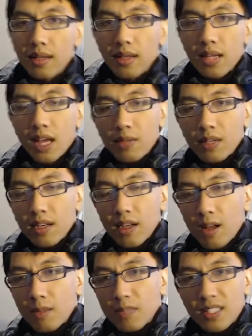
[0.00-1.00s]
I've been
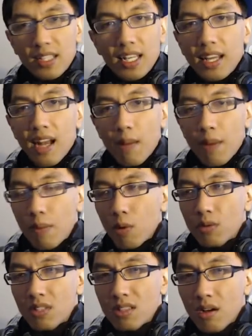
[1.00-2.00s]
seeking out my
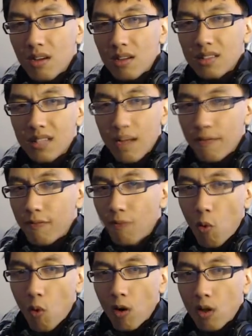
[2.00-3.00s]
posing songs. I got
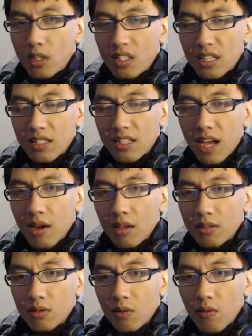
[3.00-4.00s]
4 to decide on
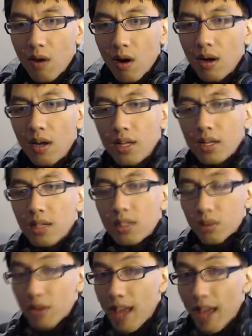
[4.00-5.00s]
so far.
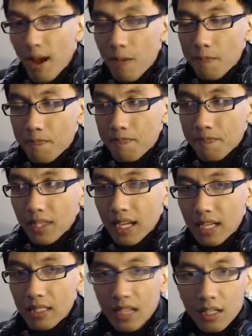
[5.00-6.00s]
So now I
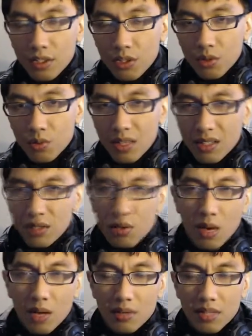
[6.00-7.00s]
just got to choose one. So
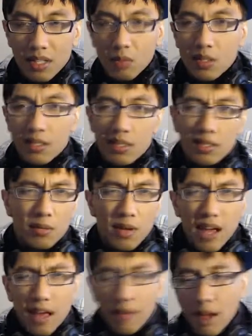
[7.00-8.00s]
what I was thinking was, since
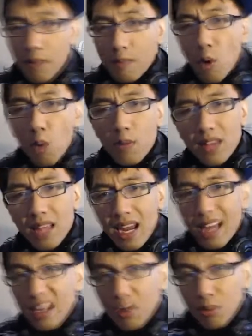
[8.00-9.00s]
I'm hoping that I
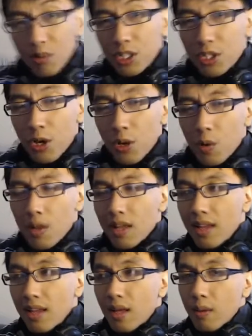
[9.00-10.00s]
get a pre-show
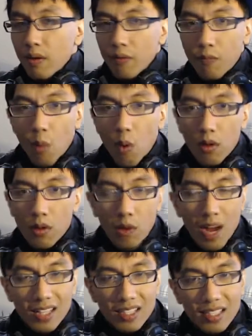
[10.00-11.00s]
before the
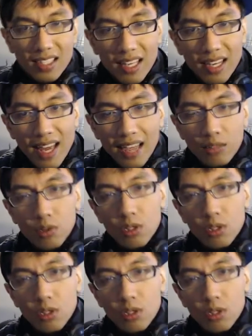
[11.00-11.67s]
Washington State Natural.